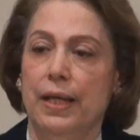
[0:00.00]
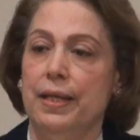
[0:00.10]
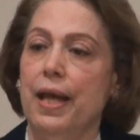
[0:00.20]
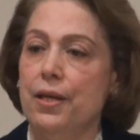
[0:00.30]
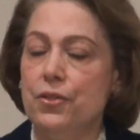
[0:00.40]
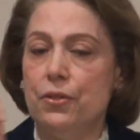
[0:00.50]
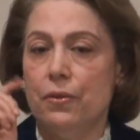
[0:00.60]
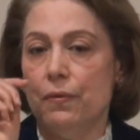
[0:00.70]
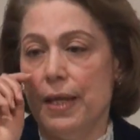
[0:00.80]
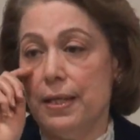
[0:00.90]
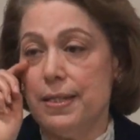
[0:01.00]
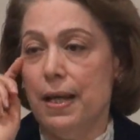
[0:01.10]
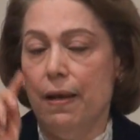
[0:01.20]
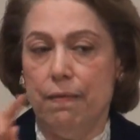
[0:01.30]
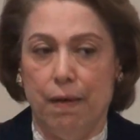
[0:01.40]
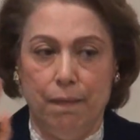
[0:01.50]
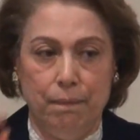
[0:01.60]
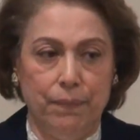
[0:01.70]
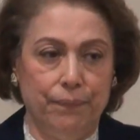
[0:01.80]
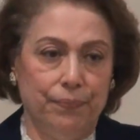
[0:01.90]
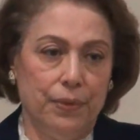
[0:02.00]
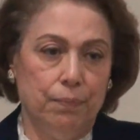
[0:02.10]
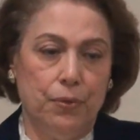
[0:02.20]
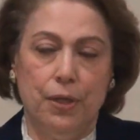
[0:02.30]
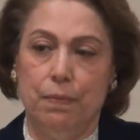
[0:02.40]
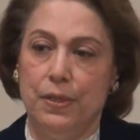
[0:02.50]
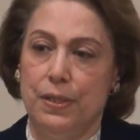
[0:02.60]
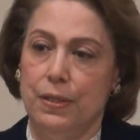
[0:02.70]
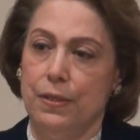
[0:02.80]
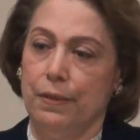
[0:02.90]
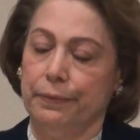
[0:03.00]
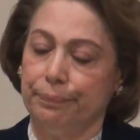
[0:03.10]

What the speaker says: And as you know, that is haram, prohibited.